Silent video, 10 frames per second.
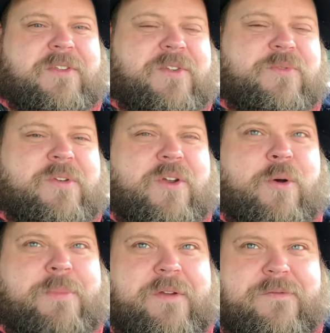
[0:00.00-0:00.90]
this, you know,
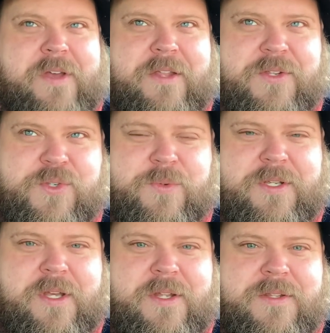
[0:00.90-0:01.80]
big fan this
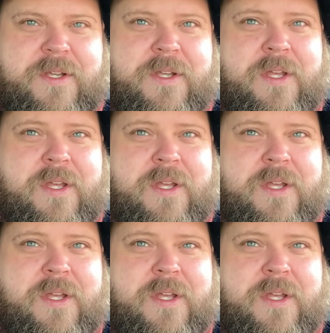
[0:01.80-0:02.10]
weekend.